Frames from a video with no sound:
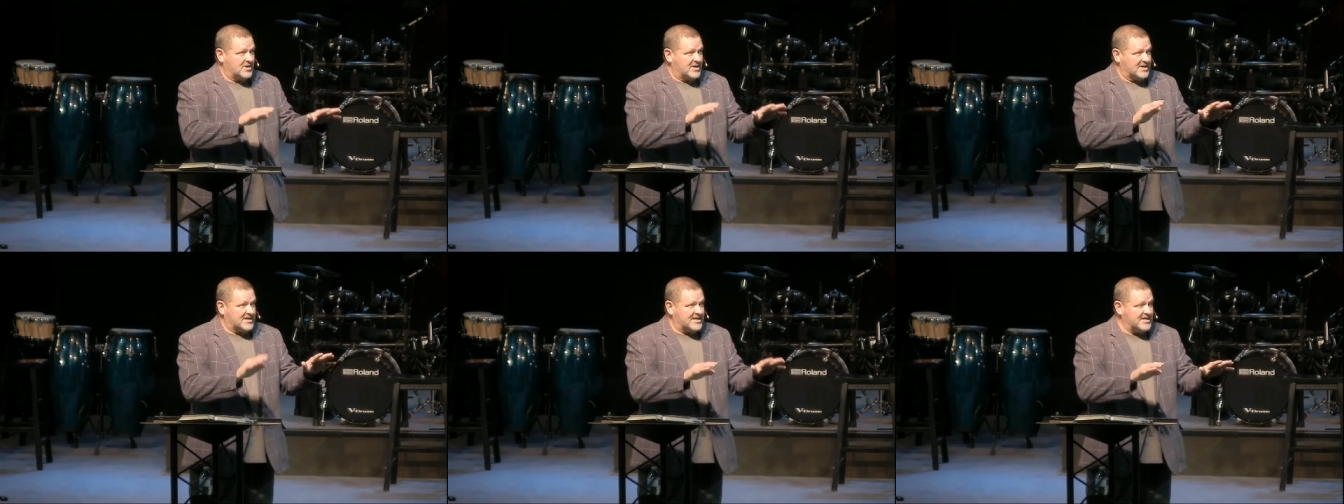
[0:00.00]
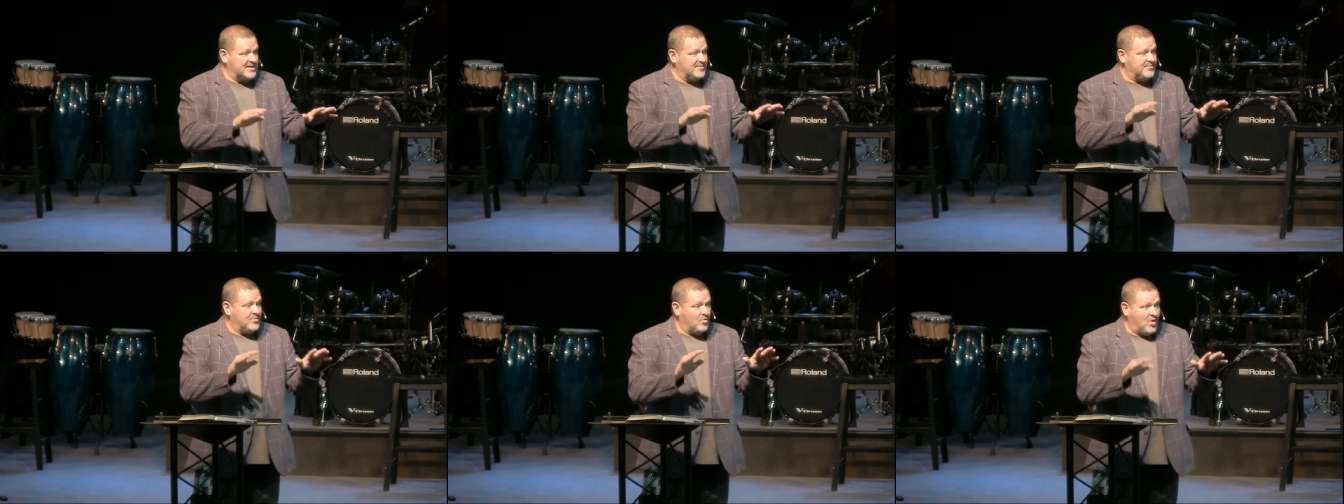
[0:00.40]

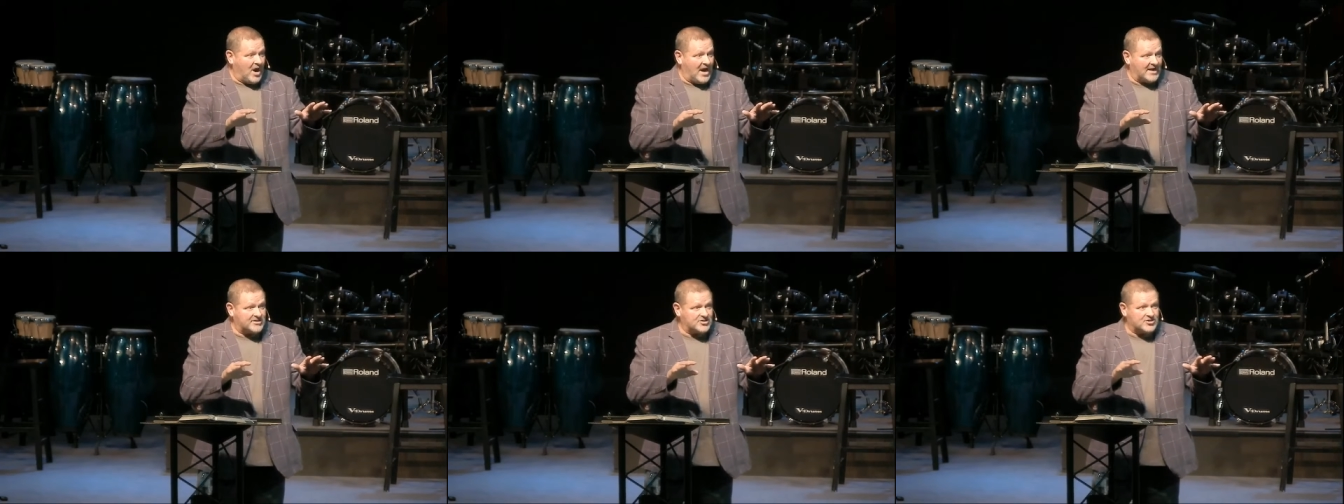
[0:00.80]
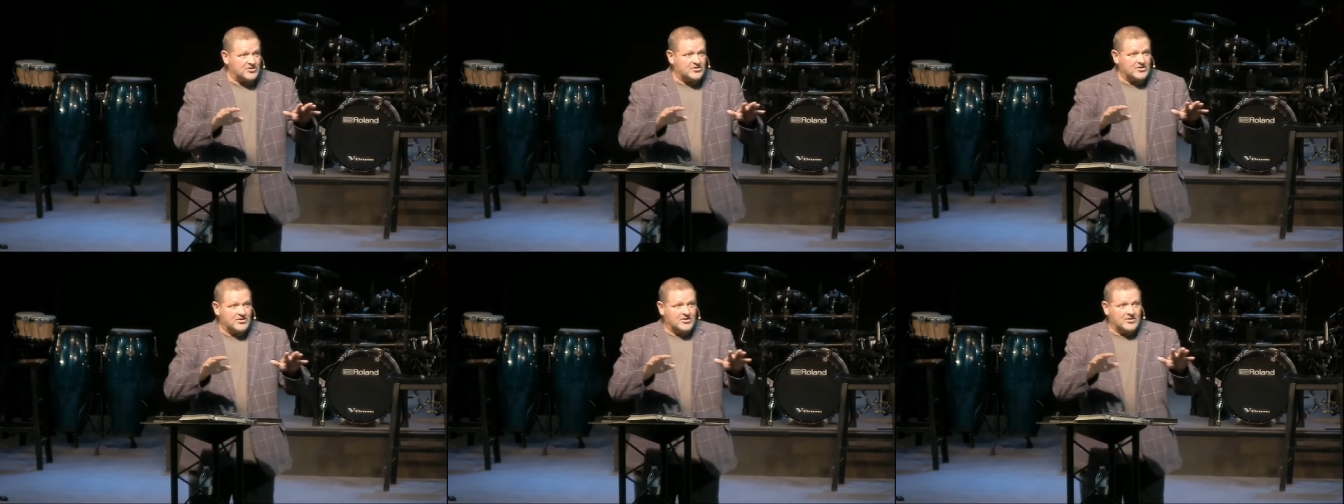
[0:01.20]
Keep watch
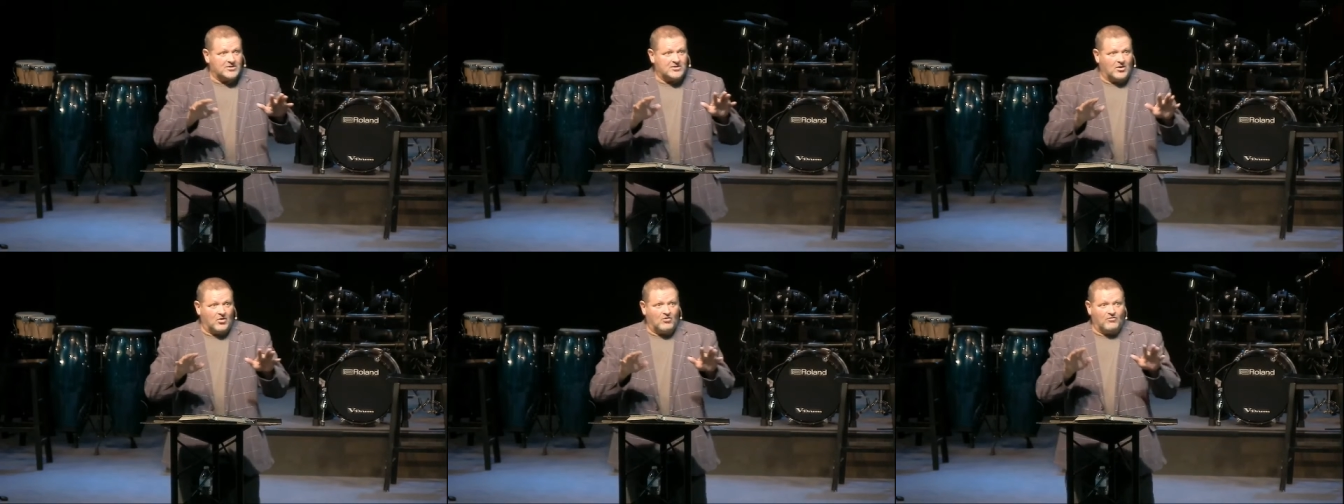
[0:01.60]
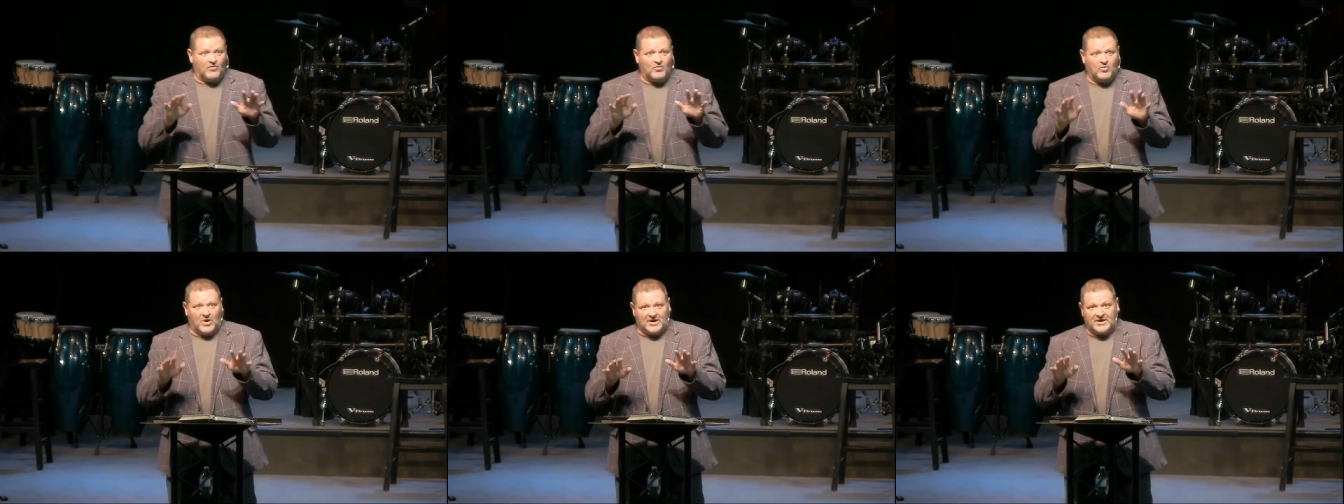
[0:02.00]
over
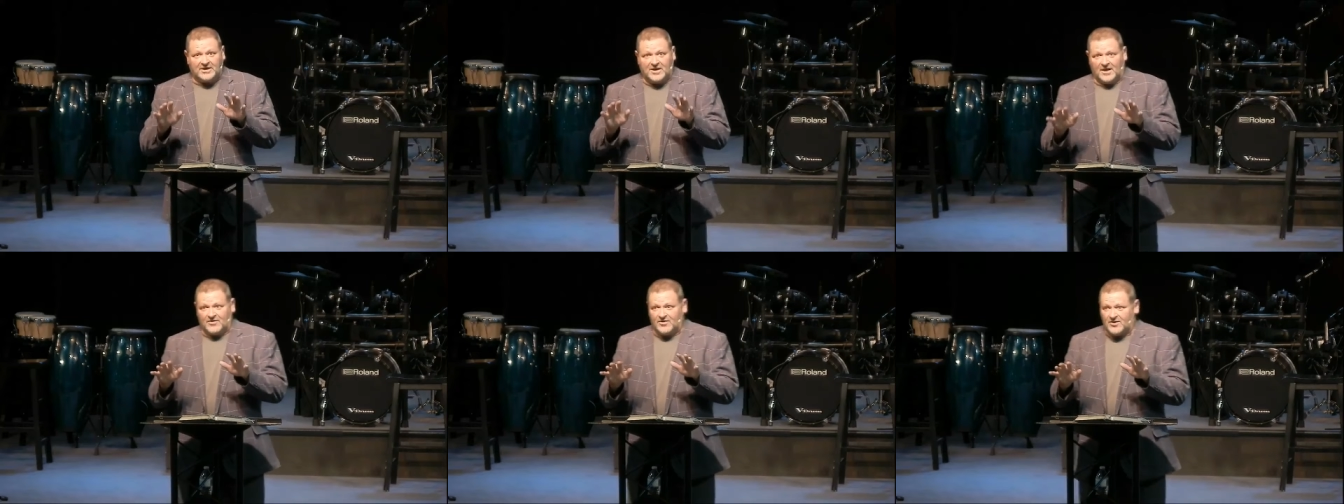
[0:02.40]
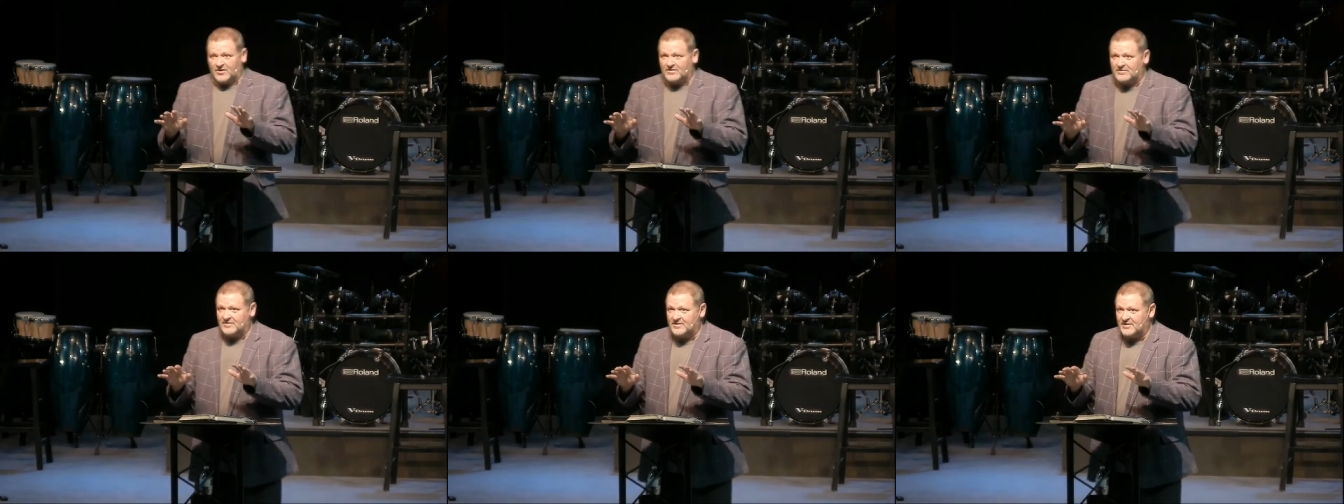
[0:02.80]
one another
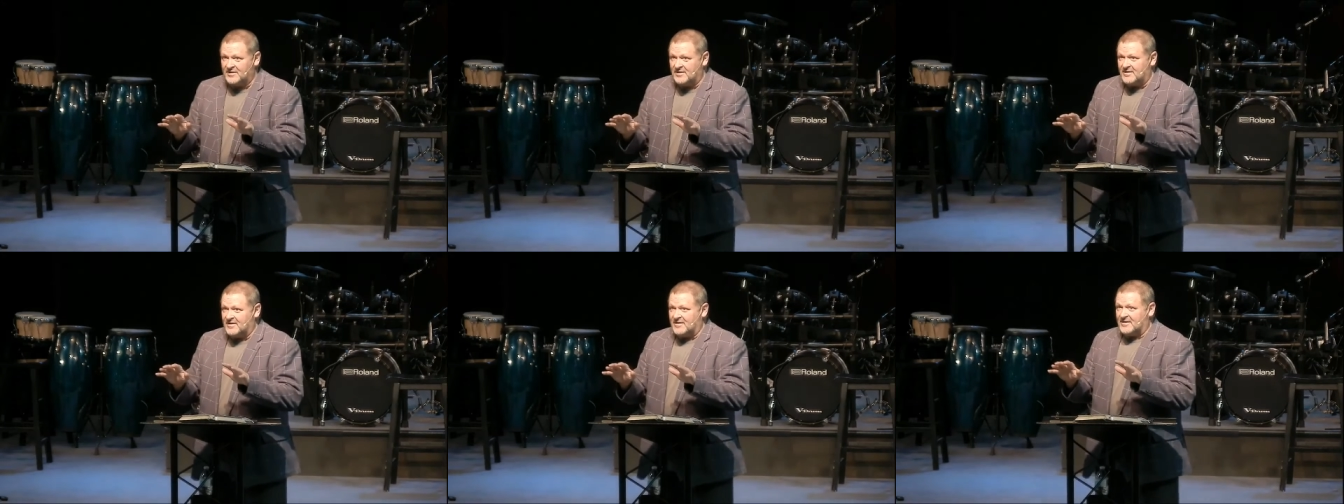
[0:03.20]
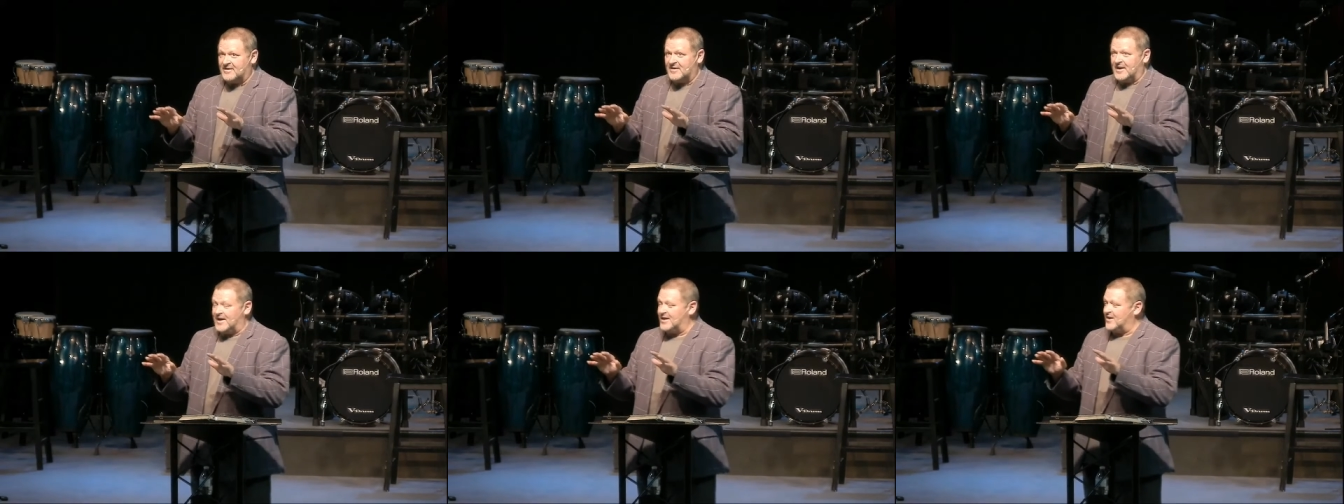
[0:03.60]

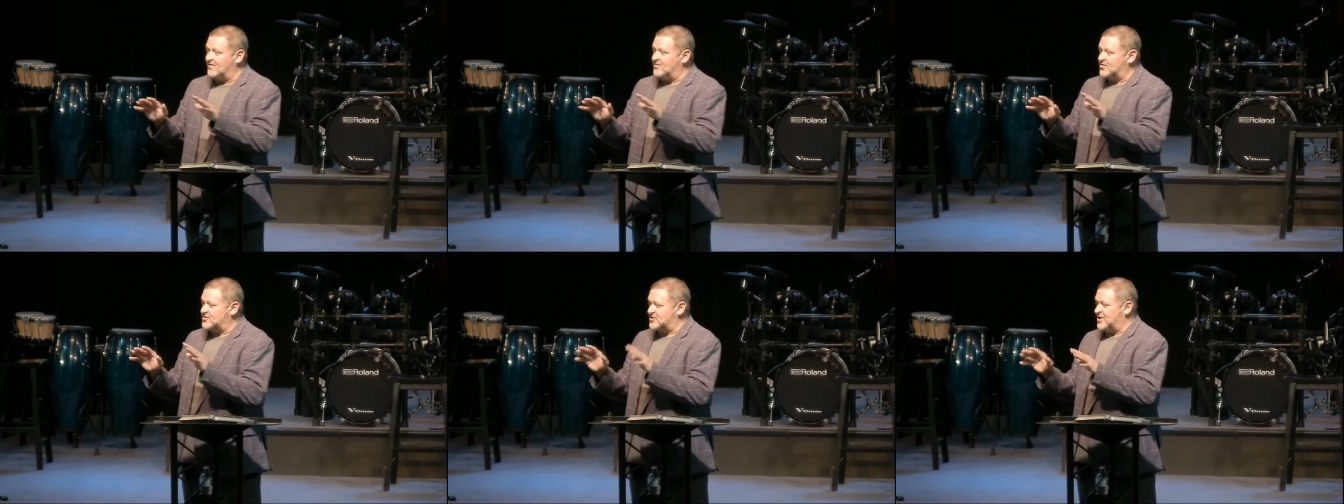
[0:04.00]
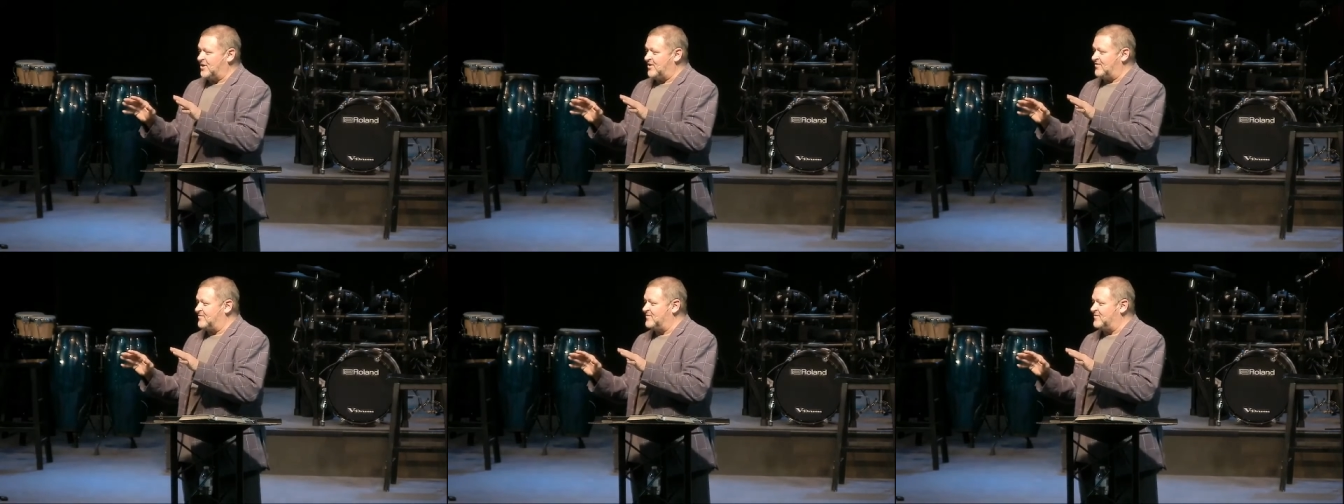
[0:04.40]
and of yourself.